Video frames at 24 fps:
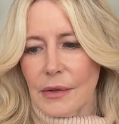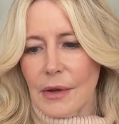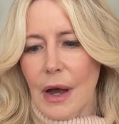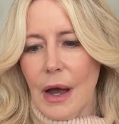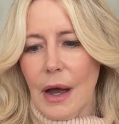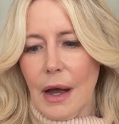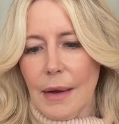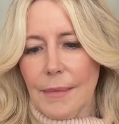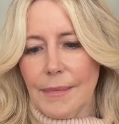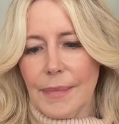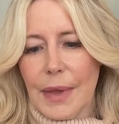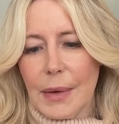
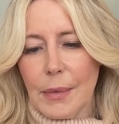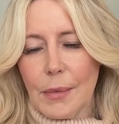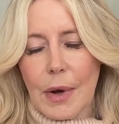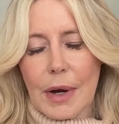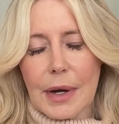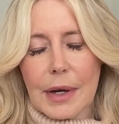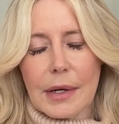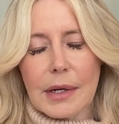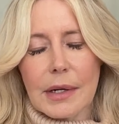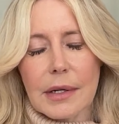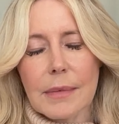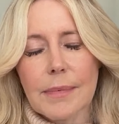um, they
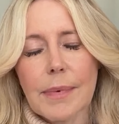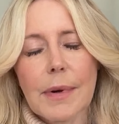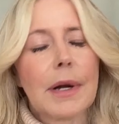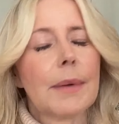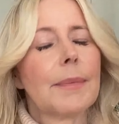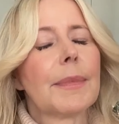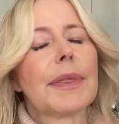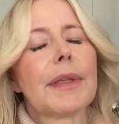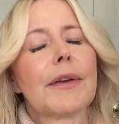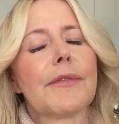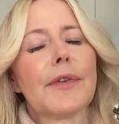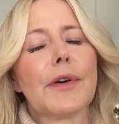wanted a
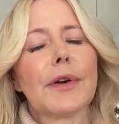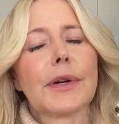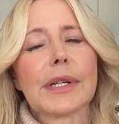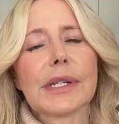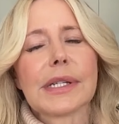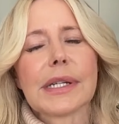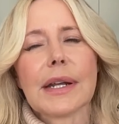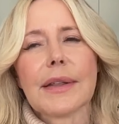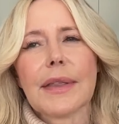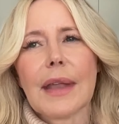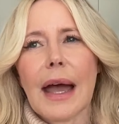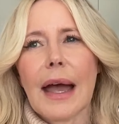department that
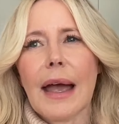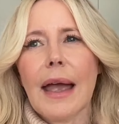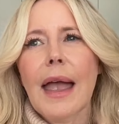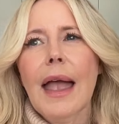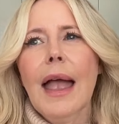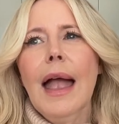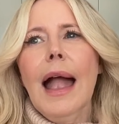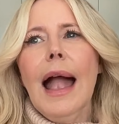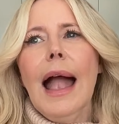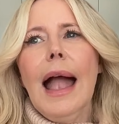focused on that.